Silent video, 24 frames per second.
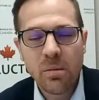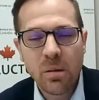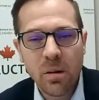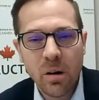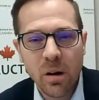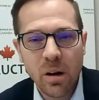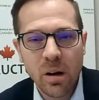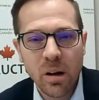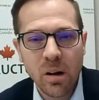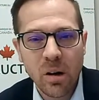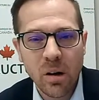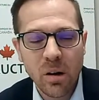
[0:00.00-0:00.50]

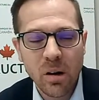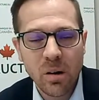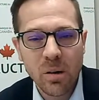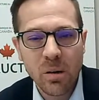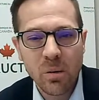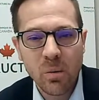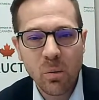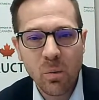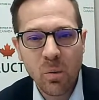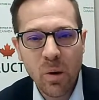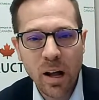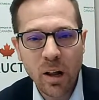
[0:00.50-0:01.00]
uh,
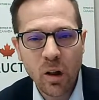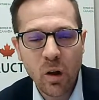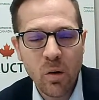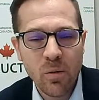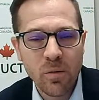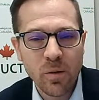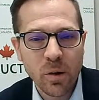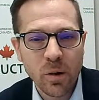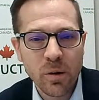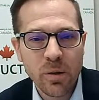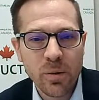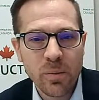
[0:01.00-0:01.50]
well
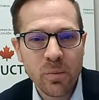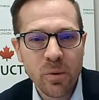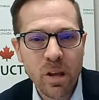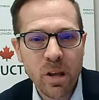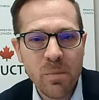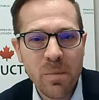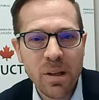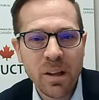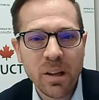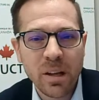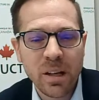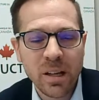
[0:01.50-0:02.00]
over 3
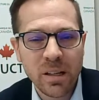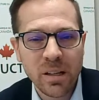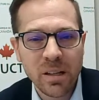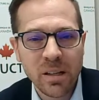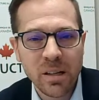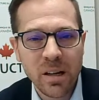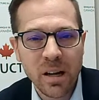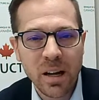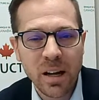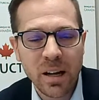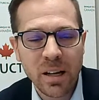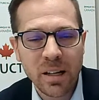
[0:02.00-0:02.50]

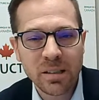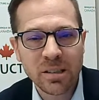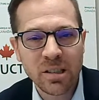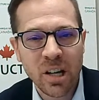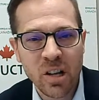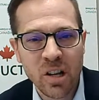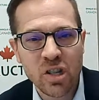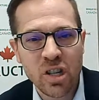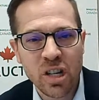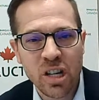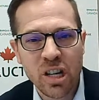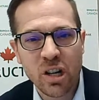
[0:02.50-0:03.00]
million uh,
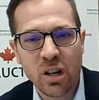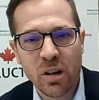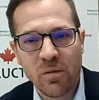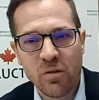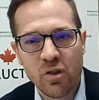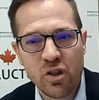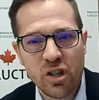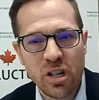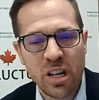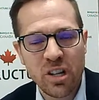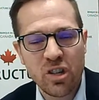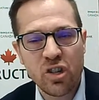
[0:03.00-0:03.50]
tons a year of
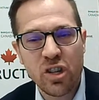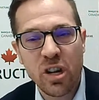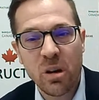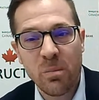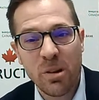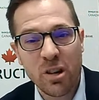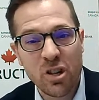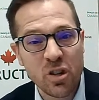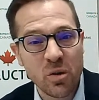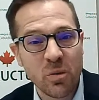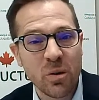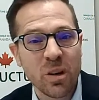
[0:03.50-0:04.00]
GHG
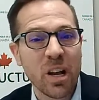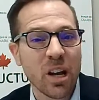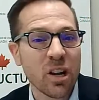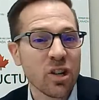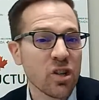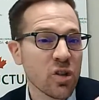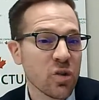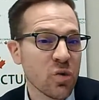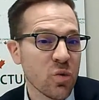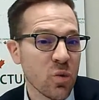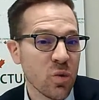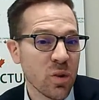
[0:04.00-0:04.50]
emission
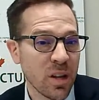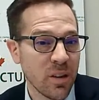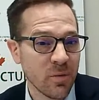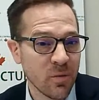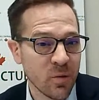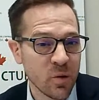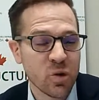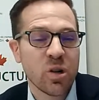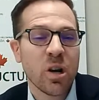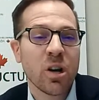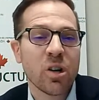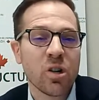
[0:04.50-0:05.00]
reduction through the
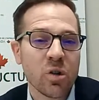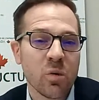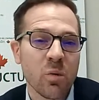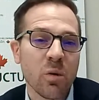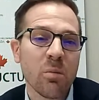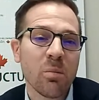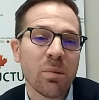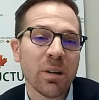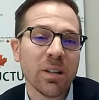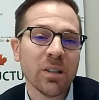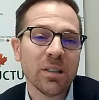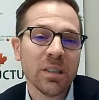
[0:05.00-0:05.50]
infrastructure
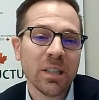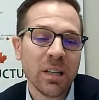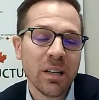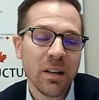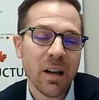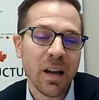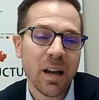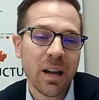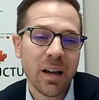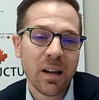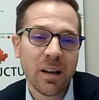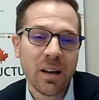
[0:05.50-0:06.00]
we're building
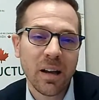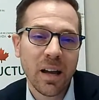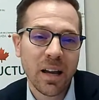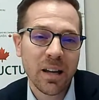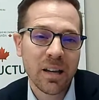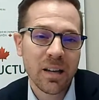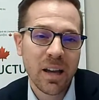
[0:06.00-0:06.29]
uh,